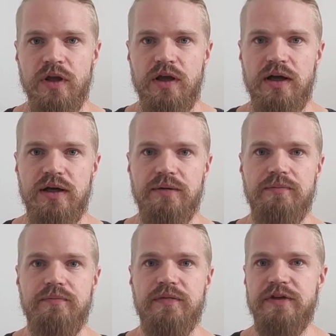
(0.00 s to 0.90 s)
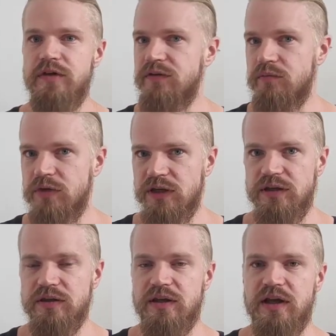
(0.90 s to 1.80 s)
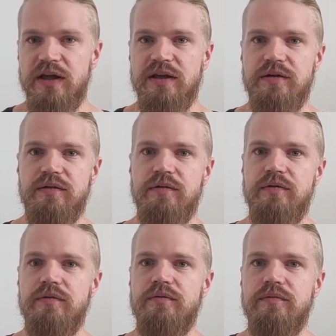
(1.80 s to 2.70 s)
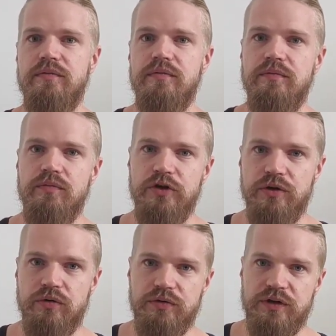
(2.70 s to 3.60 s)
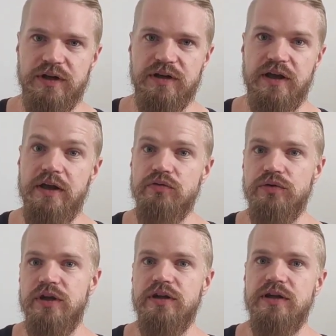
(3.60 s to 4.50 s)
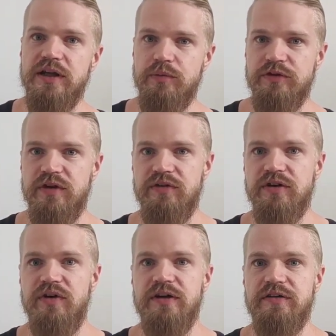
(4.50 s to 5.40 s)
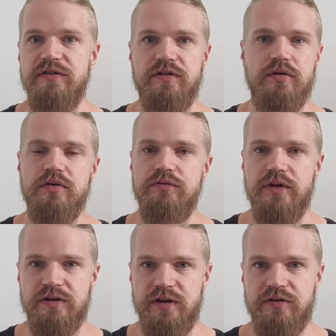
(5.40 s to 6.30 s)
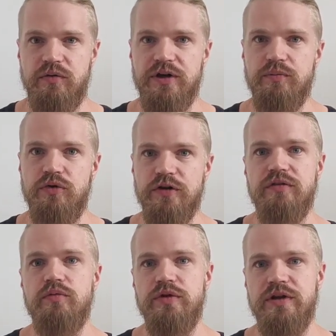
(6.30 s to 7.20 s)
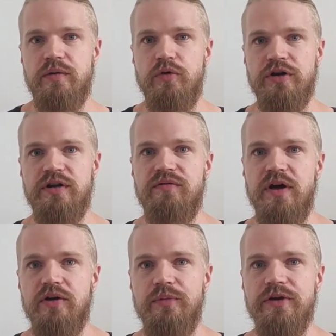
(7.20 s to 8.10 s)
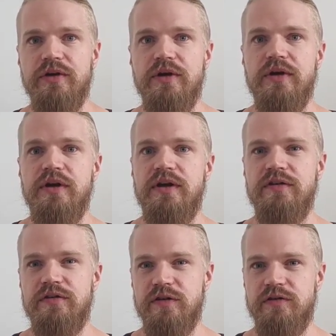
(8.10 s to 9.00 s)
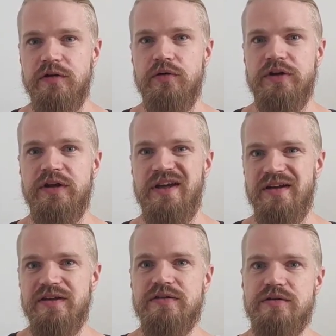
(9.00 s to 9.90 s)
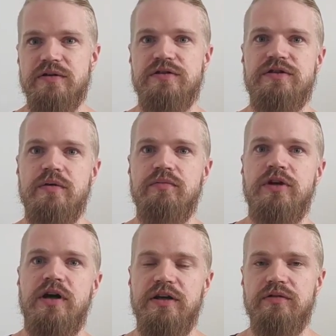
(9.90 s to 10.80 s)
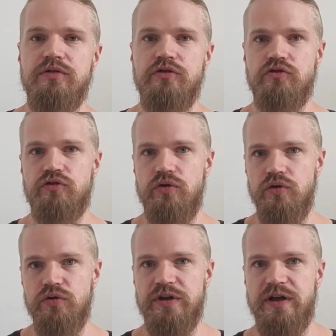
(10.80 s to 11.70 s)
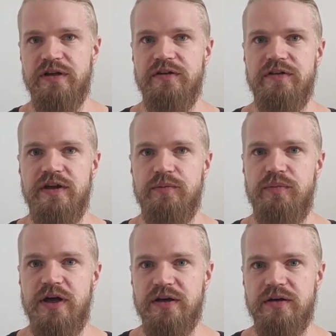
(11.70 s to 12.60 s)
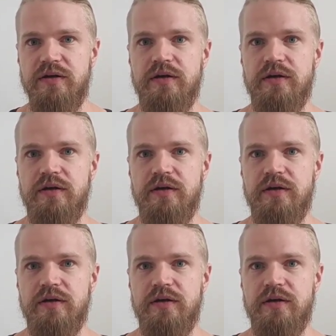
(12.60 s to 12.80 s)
It doesn't mean that we don't engage with any labor-saving devices at all. In fact, that's quite impossible in our modern environment. It's just looking at, is there some kind of control that I can take back?